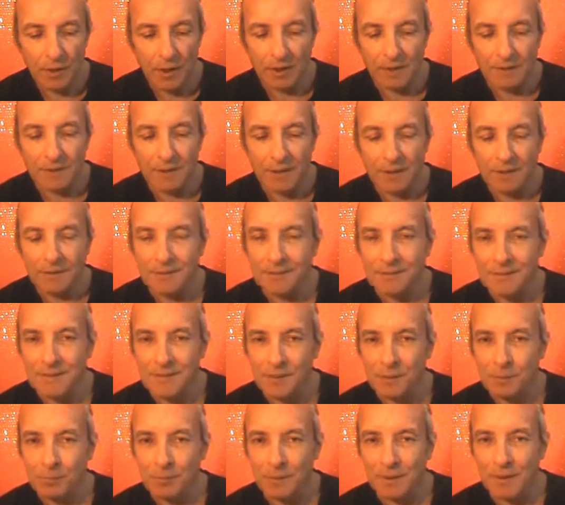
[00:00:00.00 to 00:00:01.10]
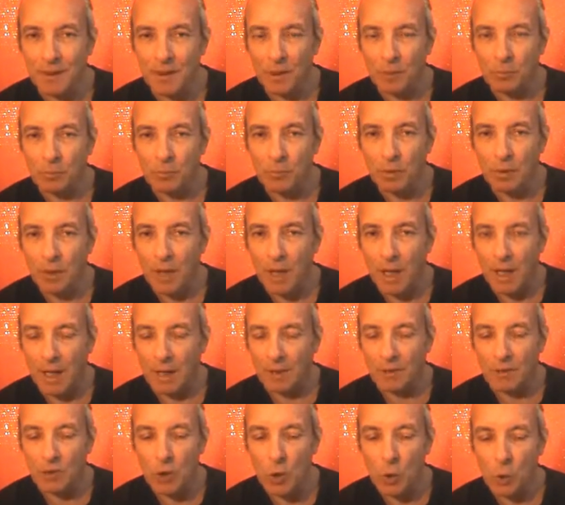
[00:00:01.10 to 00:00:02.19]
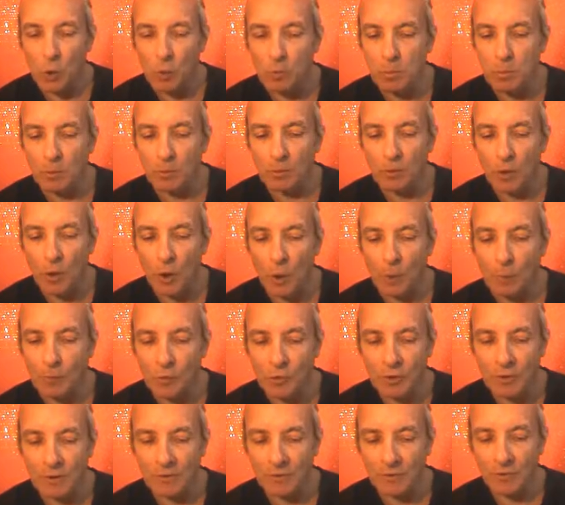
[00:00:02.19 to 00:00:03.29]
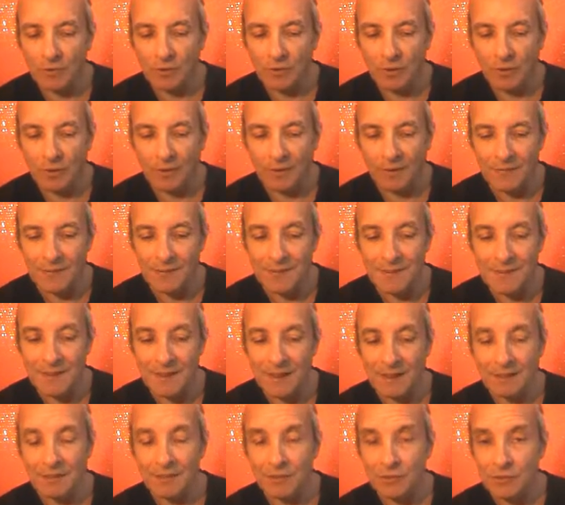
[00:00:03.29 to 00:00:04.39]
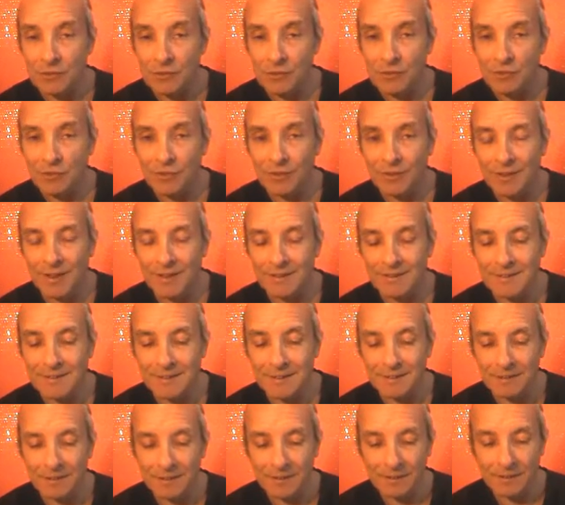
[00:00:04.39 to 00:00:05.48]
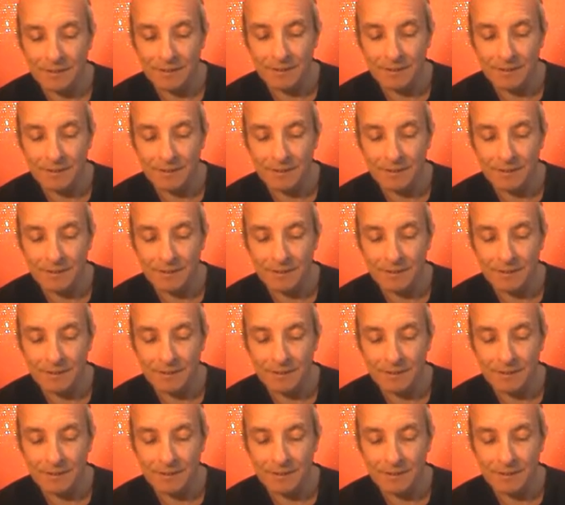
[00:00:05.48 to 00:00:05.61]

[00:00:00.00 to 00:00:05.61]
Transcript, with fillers: and, and it doesn't become a knowable object, as it said in Sutra 19.